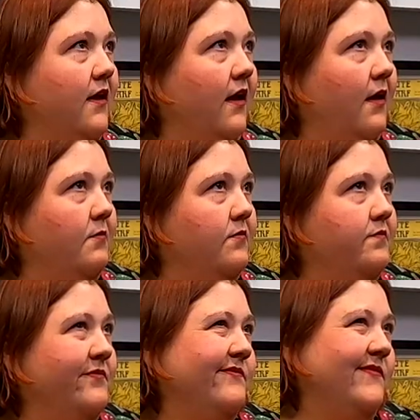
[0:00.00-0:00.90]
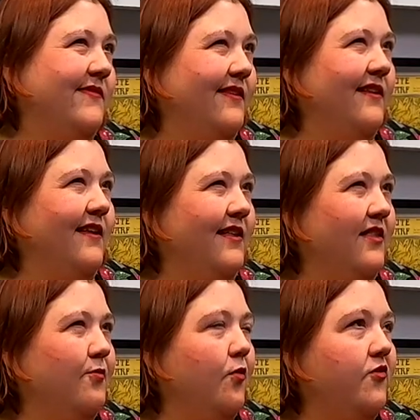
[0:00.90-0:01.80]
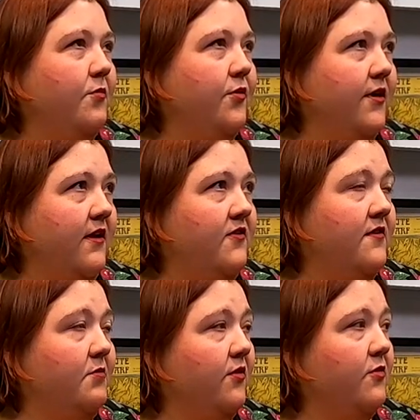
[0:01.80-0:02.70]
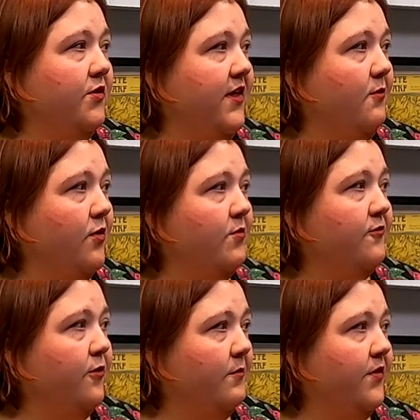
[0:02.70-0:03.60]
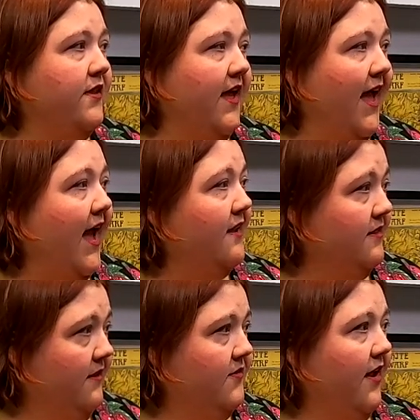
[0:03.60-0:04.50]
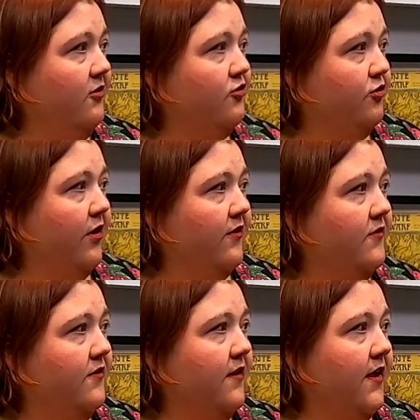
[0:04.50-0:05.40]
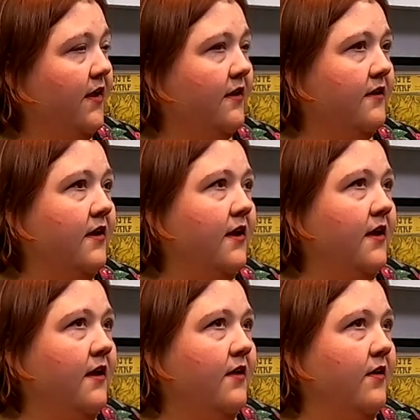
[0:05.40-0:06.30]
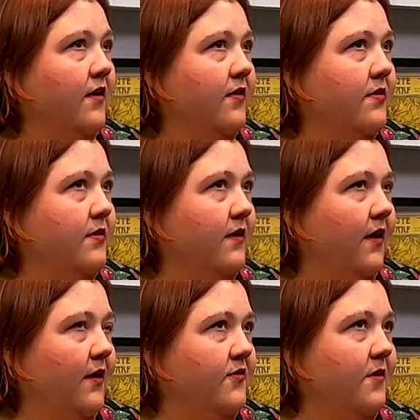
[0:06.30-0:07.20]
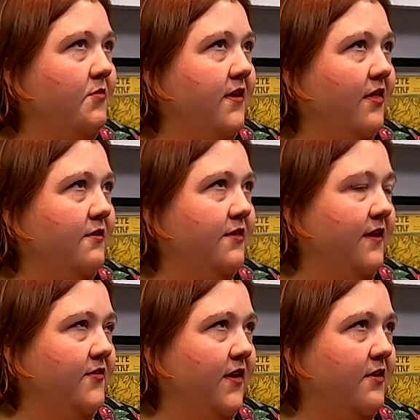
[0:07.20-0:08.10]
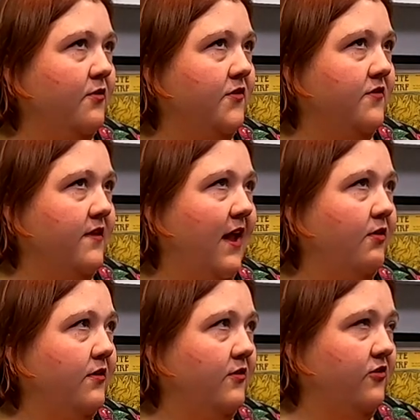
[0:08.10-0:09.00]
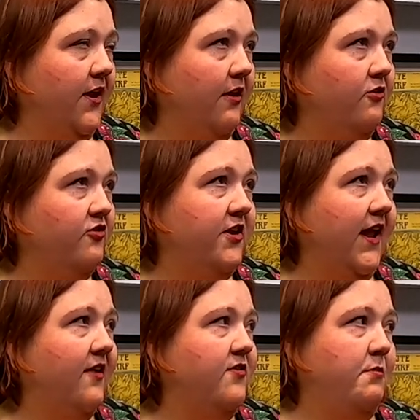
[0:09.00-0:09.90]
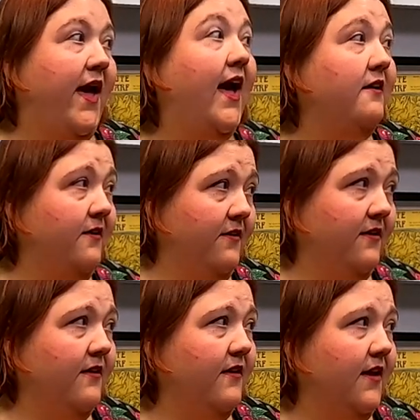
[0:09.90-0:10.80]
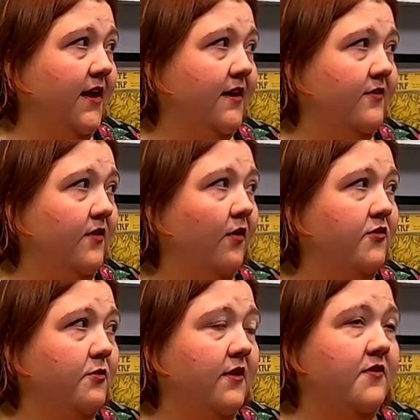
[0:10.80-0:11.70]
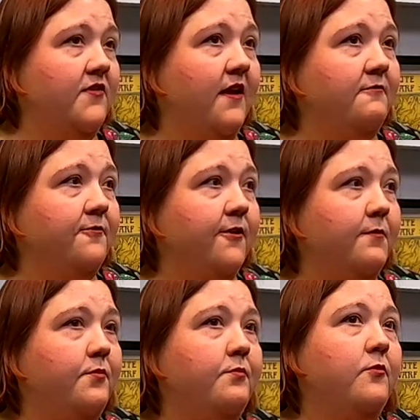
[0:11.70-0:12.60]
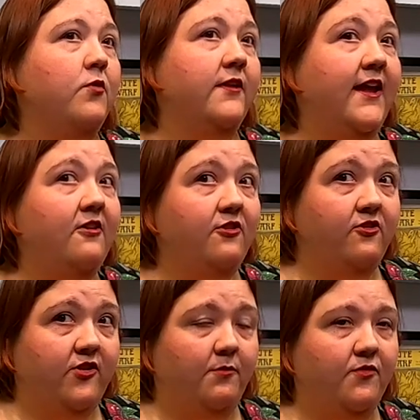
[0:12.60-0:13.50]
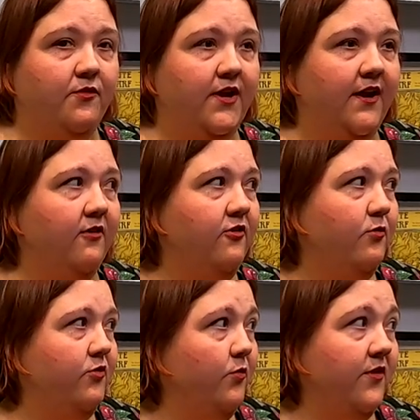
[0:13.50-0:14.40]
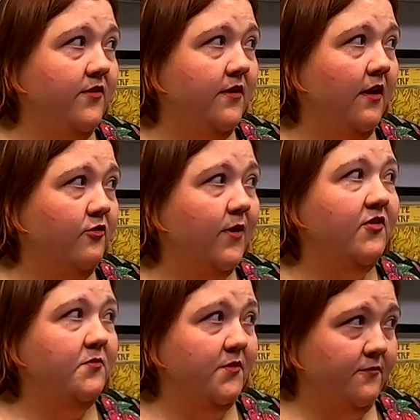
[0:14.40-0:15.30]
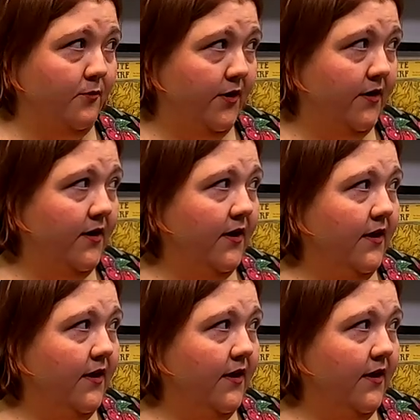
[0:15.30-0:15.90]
um. The rules are pretty similar to what they were before, but they added these extras. And uh, some of the other things that I noticed is now the character sheet has a back. And it's also consent for relationships for characters, which wasn't addressed before.